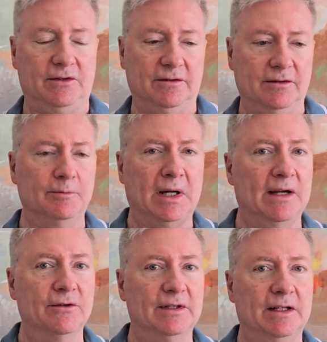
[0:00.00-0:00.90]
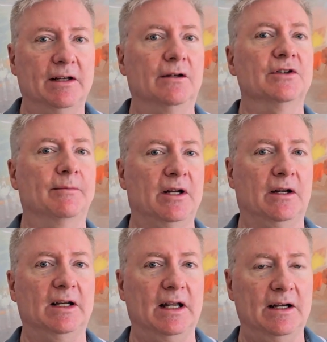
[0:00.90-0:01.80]
There are minor details I'm not
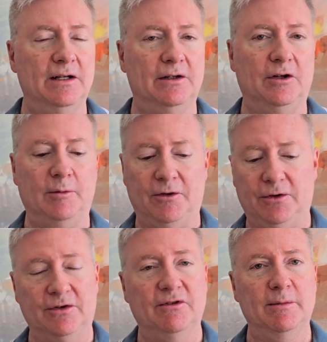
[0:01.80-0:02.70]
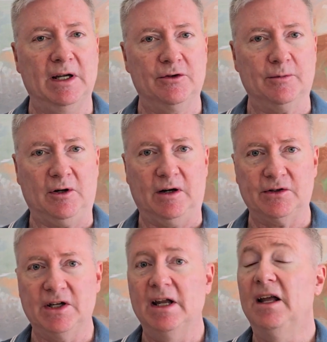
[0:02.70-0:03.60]
going to get into, but there's three major parts.